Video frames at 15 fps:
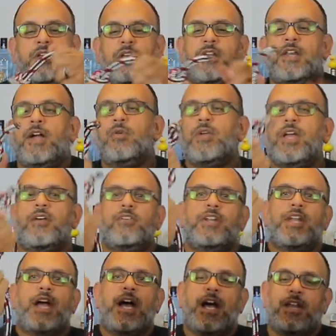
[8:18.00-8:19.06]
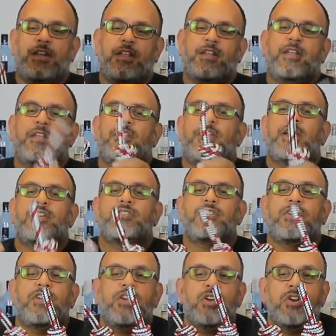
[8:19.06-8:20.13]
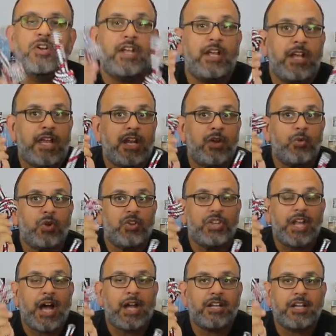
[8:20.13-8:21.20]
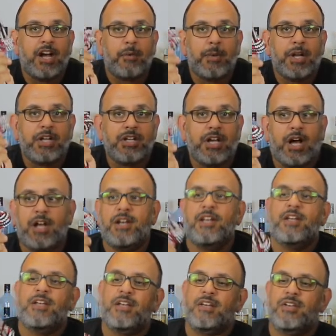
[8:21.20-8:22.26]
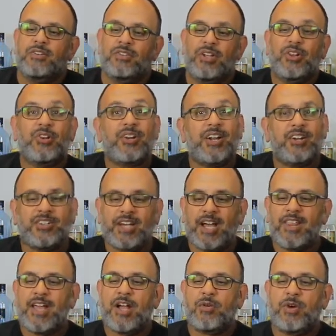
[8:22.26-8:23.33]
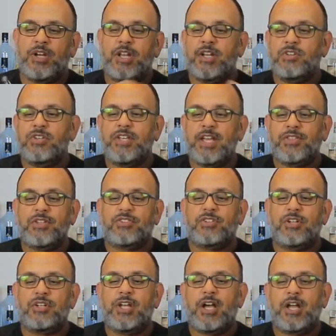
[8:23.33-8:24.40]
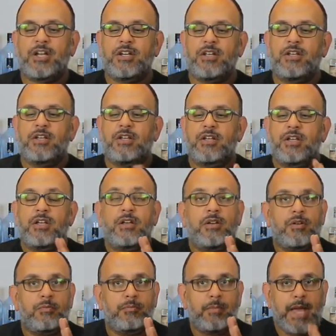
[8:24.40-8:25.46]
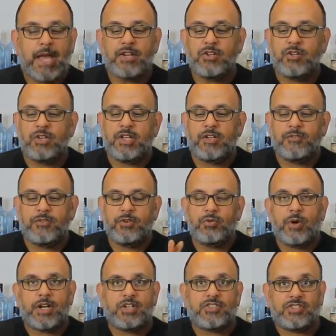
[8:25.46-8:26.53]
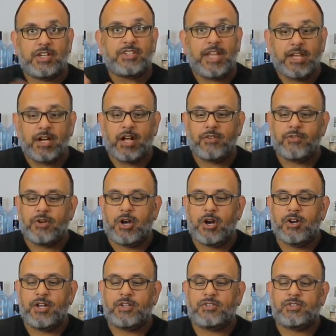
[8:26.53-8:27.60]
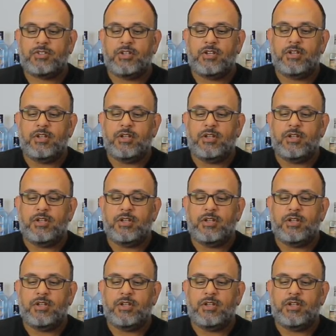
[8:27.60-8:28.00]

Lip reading: And now we have a knot that is secured, and it will not come undone. So I learned how to tie that one. And to get this undone, manually, if you want to just take it off your harness,